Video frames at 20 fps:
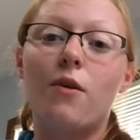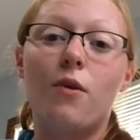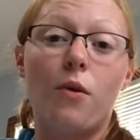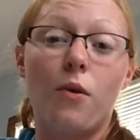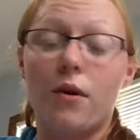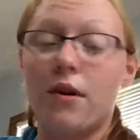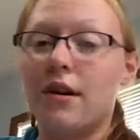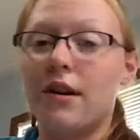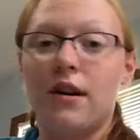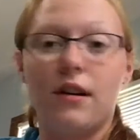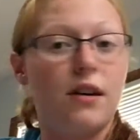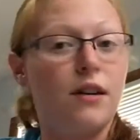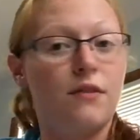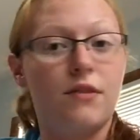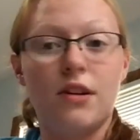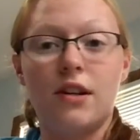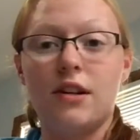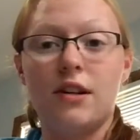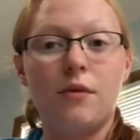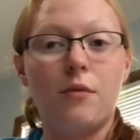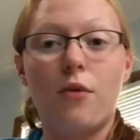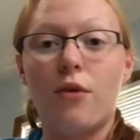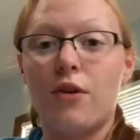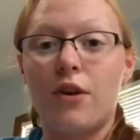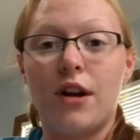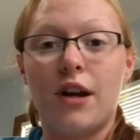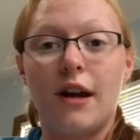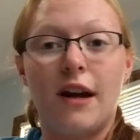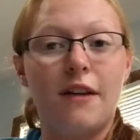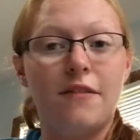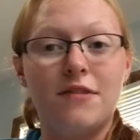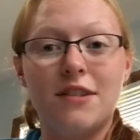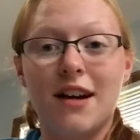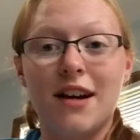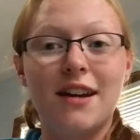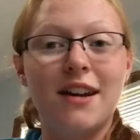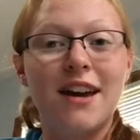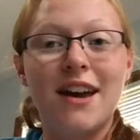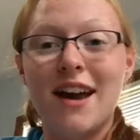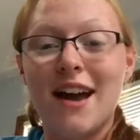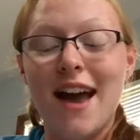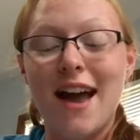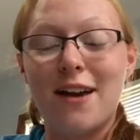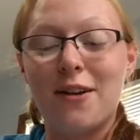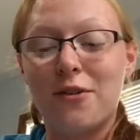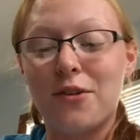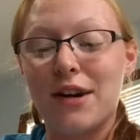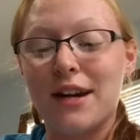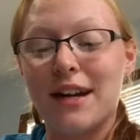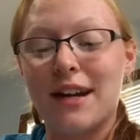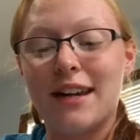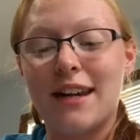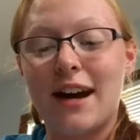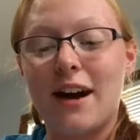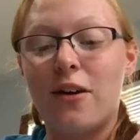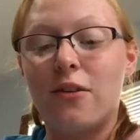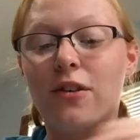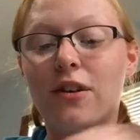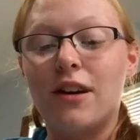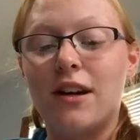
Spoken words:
or even in the morning I've done, and crank it out.